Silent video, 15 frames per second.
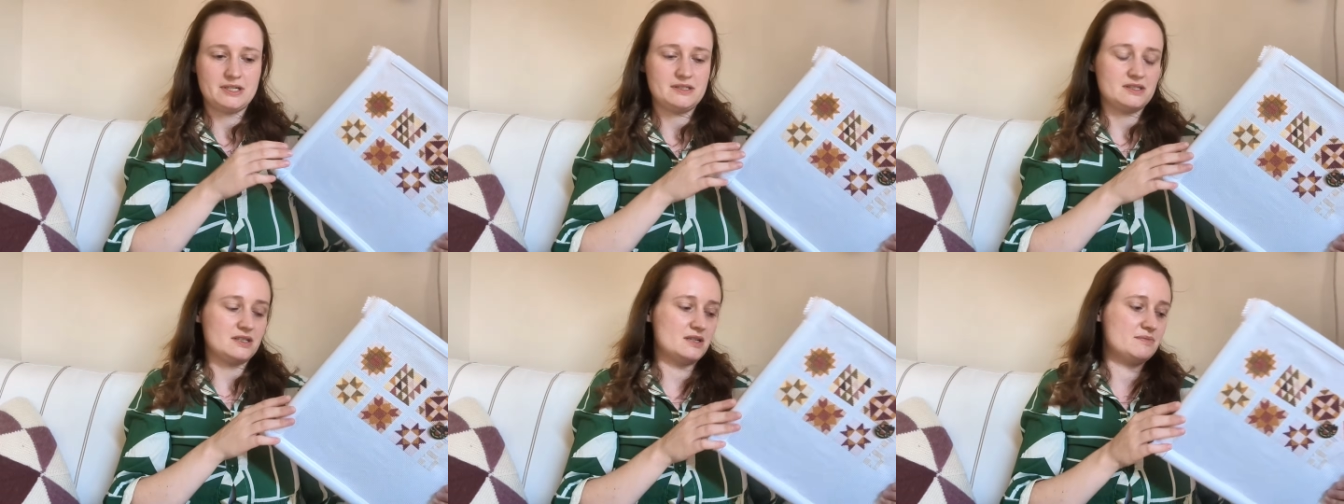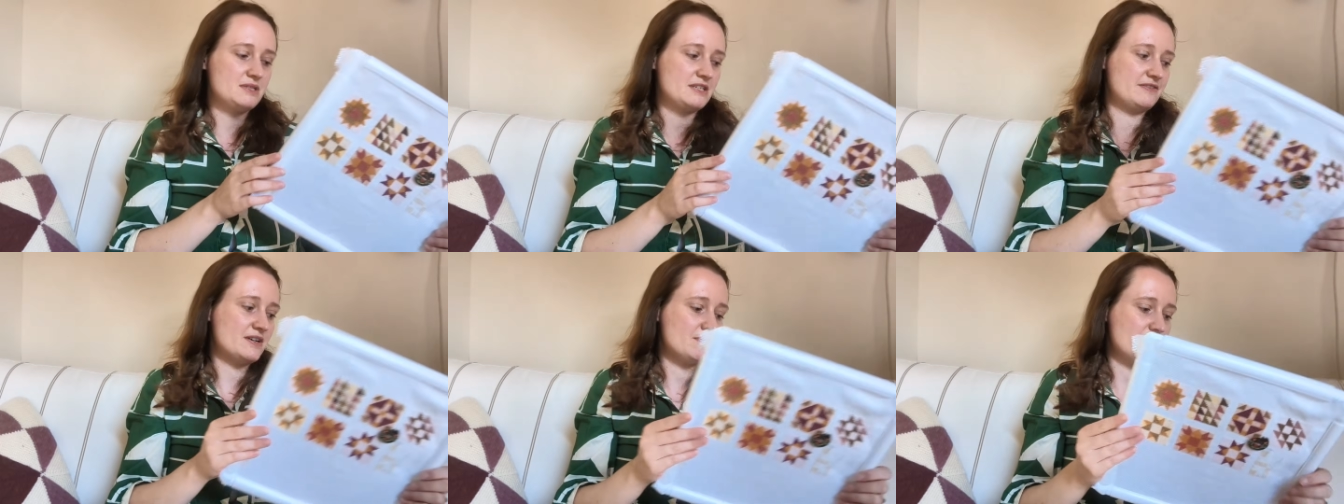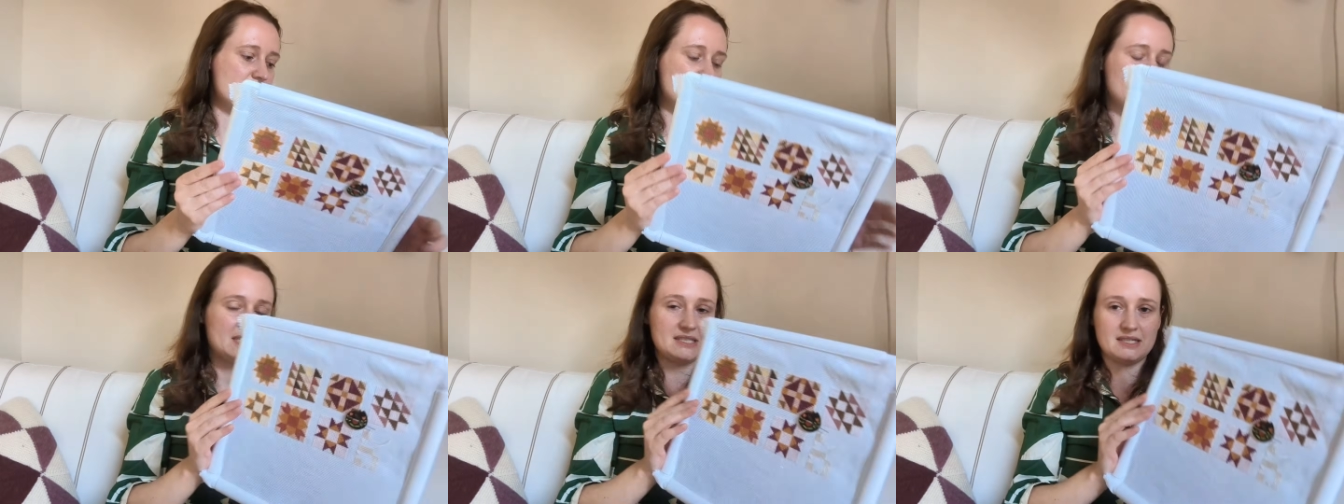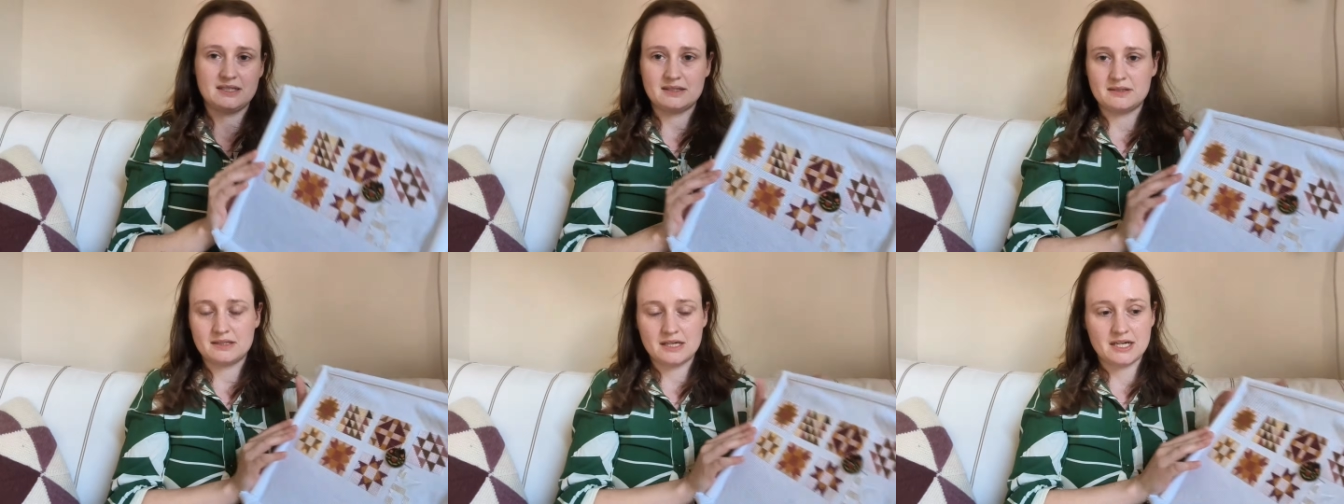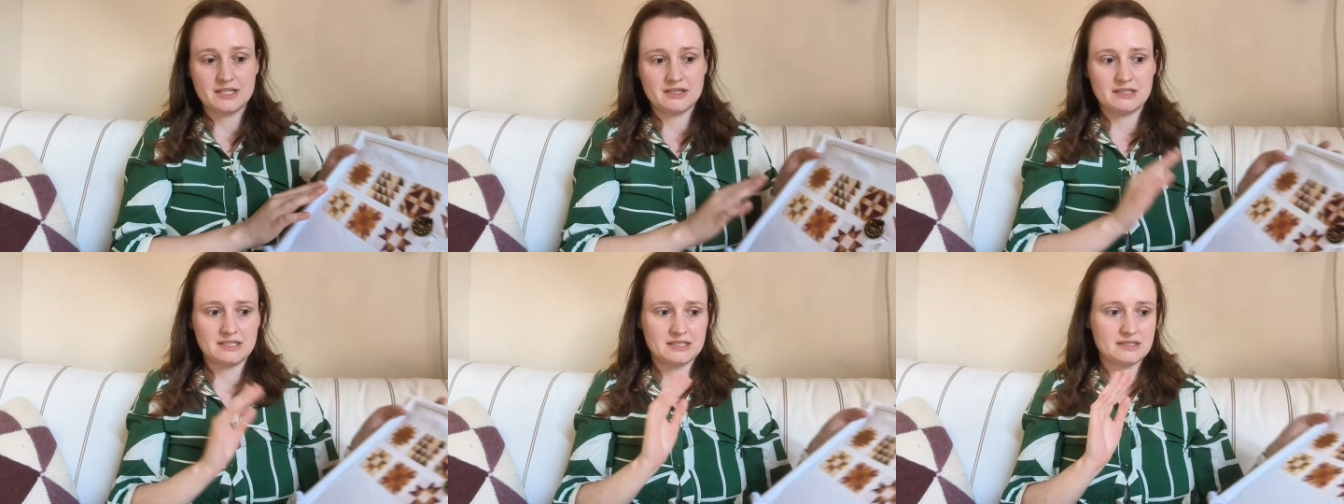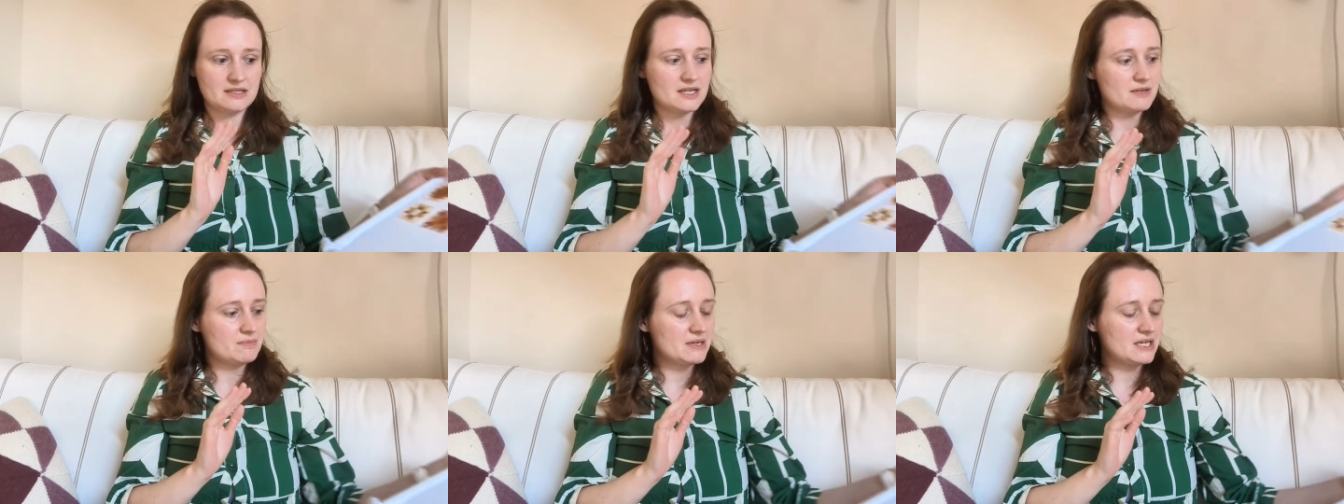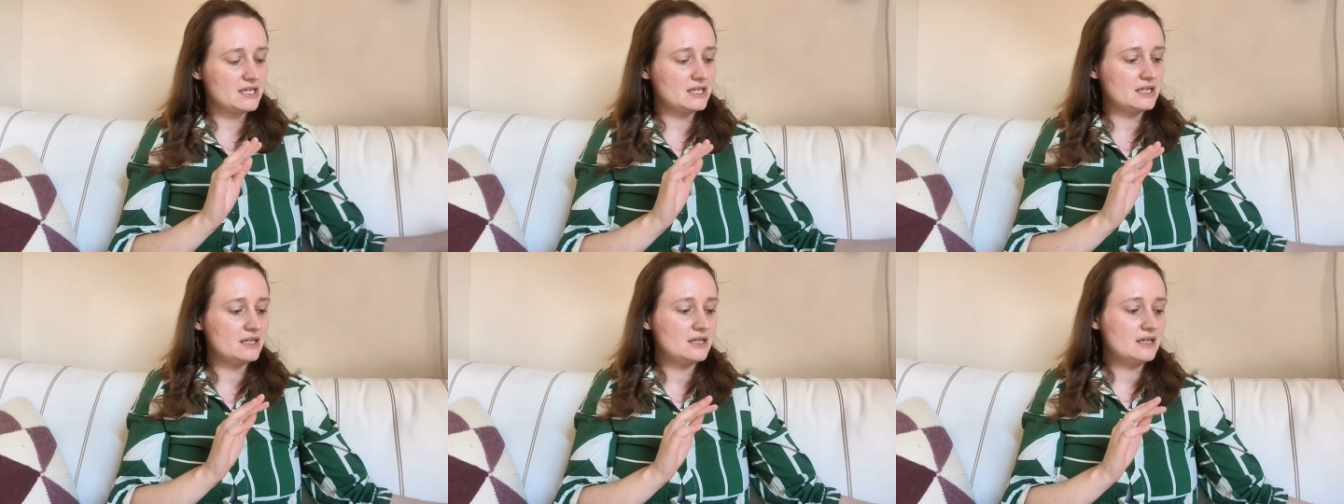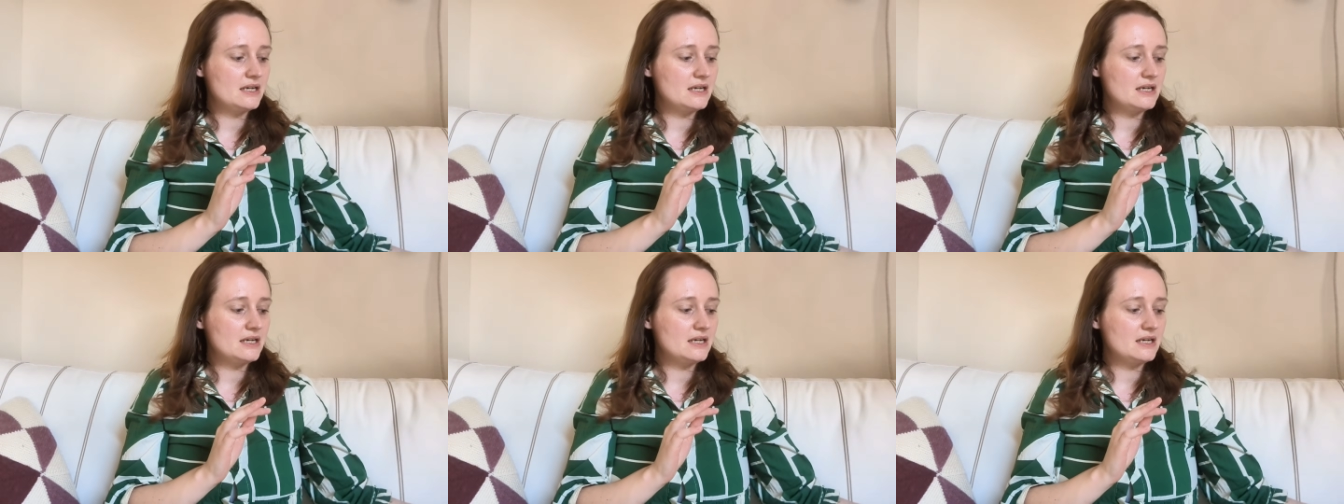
Sometimes if I'm in meetings that I don't need to type in